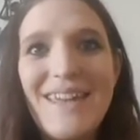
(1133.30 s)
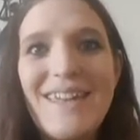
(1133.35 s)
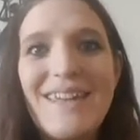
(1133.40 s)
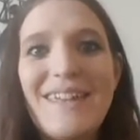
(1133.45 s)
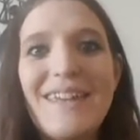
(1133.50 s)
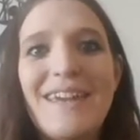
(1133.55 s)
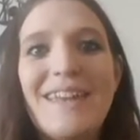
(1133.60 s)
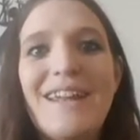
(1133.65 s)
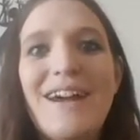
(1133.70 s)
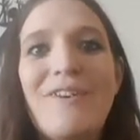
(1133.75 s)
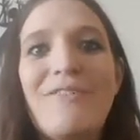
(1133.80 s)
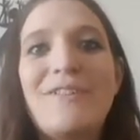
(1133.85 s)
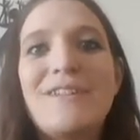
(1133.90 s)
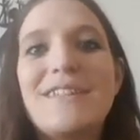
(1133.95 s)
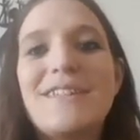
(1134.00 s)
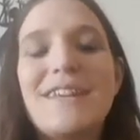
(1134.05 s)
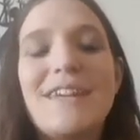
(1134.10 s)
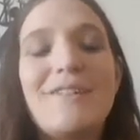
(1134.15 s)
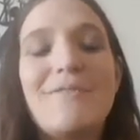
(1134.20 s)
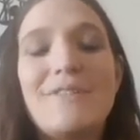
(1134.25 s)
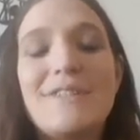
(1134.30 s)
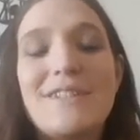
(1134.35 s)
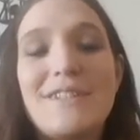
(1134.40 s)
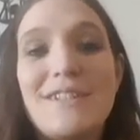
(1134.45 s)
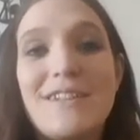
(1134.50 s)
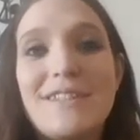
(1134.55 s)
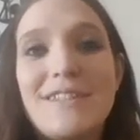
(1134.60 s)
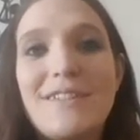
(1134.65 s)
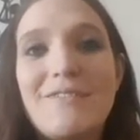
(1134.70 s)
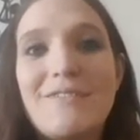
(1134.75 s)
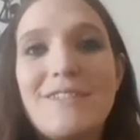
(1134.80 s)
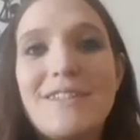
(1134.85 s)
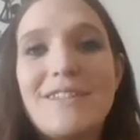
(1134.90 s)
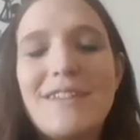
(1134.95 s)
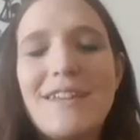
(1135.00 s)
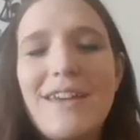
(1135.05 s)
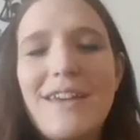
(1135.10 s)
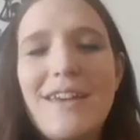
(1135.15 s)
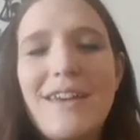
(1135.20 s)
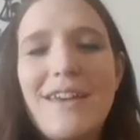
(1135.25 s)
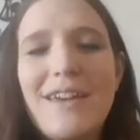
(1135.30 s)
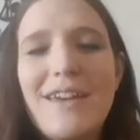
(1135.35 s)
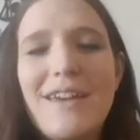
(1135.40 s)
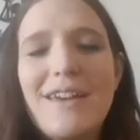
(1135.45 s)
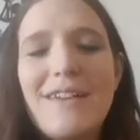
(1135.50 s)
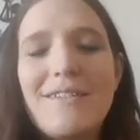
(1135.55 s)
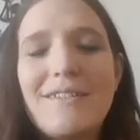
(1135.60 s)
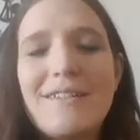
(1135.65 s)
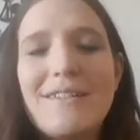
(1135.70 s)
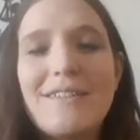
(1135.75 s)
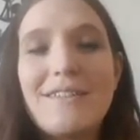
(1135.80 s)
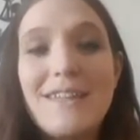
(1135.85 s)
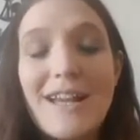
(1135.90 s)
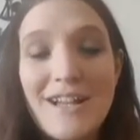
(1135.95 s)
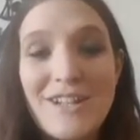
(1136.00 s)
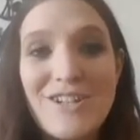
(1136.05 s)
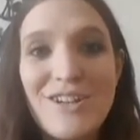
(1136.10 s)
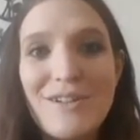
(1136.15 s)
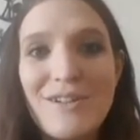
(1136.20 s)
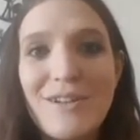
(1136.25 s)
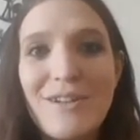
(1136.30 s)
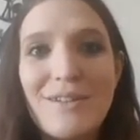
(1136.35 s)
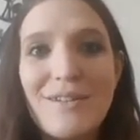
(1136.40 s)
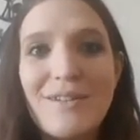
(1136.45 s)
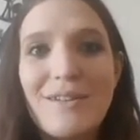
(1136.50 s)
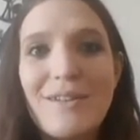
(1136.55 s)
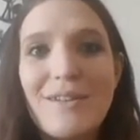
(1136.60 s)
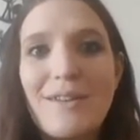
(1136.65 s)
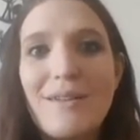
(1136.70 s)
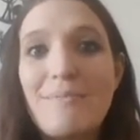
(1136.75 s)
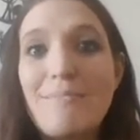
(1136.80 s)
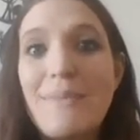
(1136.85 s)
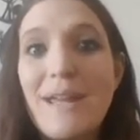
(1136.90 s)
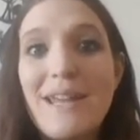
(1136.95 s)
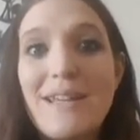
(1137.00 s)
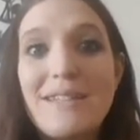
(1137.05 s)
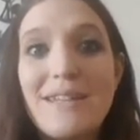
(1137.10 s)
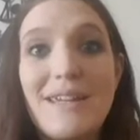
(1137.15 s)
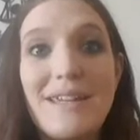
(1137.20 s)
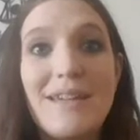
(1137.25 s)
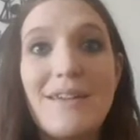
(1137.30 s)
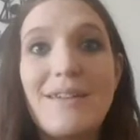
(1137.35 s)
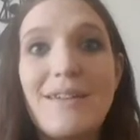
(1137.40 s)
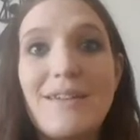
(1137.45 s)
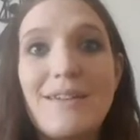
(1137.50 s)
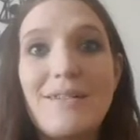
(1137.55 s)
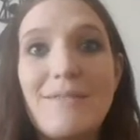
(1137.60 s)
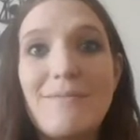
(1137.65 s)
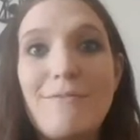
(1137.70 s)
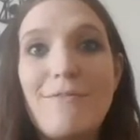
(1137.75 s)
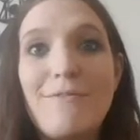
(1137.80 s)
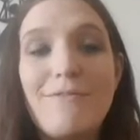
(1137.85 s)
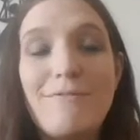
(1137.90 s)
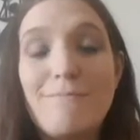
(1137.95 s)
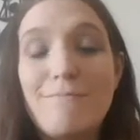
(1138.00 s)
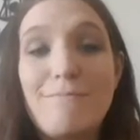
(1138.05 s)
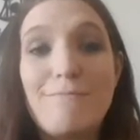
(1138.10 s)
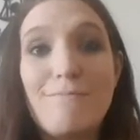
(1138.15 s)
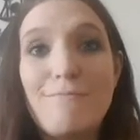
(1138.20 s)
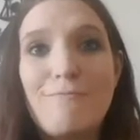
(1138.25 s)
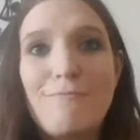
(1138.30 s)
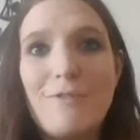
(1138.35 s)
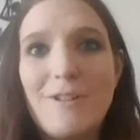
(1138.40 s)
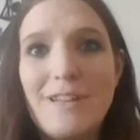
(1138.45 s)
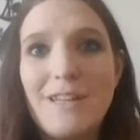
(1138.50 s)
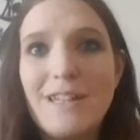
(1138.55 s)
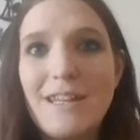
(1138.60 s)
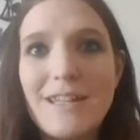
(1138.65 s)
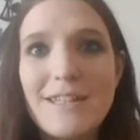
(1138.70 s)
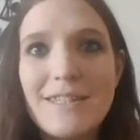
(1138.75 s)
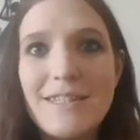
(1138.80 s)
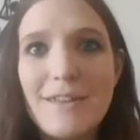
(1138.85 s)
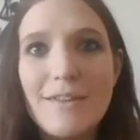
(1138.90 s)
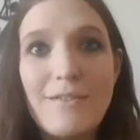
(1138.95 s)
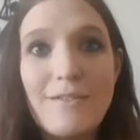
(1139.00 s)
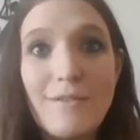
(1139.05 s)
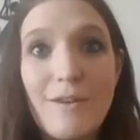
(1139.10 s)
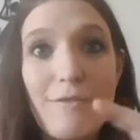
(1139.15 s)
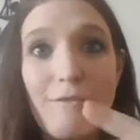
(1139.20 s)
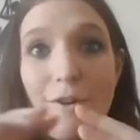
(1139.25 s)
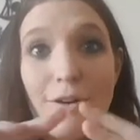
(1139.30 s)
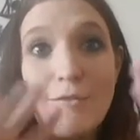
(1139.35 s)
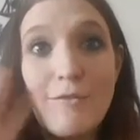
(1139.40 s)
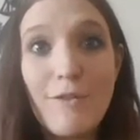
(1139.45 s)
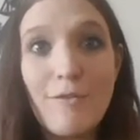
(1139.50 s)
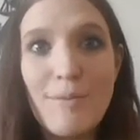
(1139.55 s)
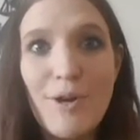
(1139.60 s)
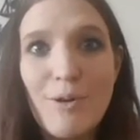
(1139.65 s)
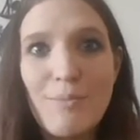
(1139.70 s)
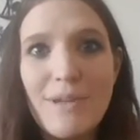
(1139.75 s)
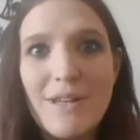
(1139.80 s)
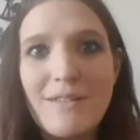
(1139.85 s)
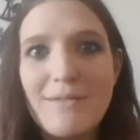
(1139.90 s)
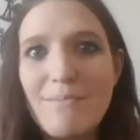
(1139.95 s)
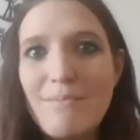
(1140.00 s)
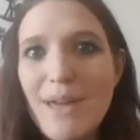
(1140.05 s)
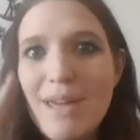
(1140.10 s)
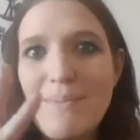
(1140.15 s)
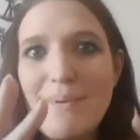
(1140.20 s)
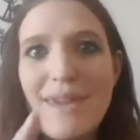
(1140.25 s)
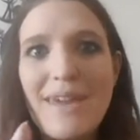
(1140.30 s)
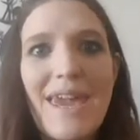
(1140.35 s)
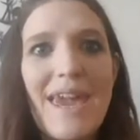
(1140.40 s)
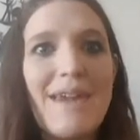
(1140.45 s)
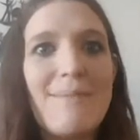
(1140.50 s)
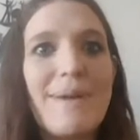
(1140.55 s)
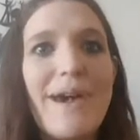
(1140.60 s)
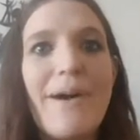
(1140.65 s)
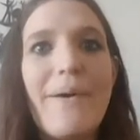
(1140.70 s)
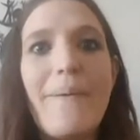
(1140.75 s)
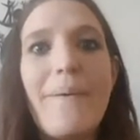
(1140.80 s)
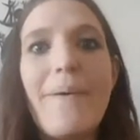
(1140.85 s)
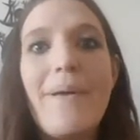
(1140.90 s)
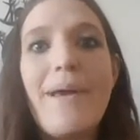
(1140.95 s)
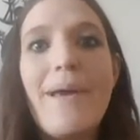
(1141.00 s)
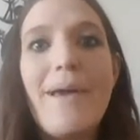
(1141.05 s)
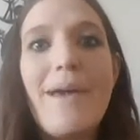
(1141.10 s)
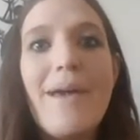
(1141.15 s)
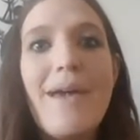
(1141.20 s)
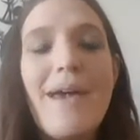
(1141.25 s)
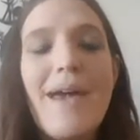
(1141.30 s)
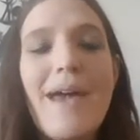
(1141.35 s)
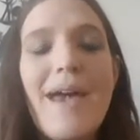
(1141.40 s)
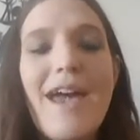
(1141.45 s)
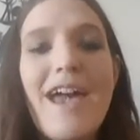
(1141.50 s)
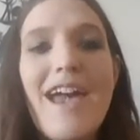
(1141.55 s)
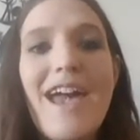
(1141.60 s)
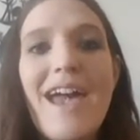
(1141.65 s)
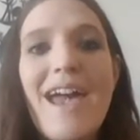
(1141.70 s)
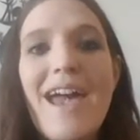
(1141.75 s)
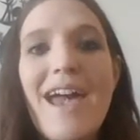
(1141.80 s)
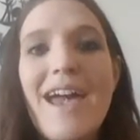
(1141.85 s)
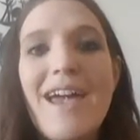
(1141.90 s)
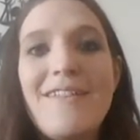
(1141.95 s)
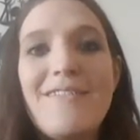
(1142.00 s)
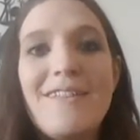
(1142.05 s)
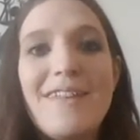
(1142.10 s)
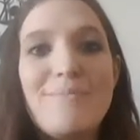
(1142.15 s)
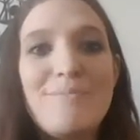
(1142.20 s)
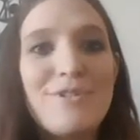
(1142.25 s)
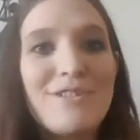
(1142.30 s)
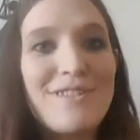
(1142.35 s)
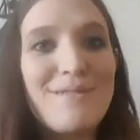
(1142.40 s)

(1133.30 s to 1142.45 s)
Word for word: And it was such an amazing release of a moment. The baby came out, and they put